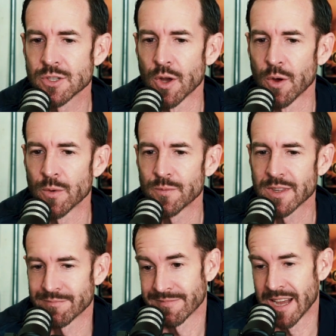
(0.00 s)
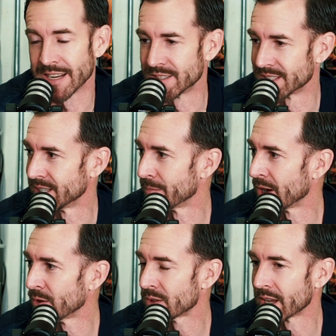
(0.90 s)
so I just did
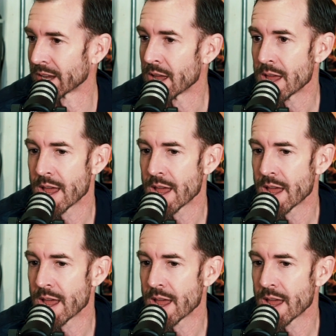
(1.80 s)
my own thing.